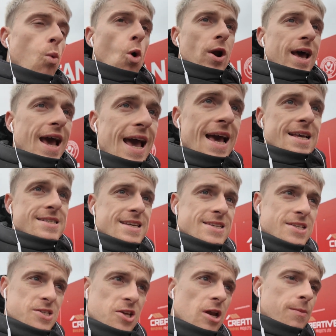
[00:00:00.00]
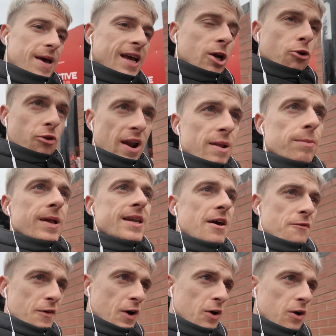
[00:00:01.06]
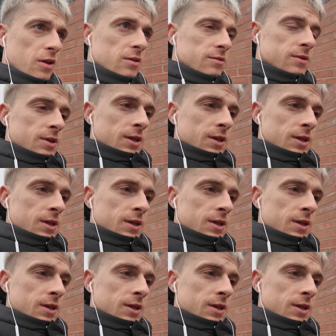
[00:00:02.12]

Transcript: what it is it's going to be incredibly difficult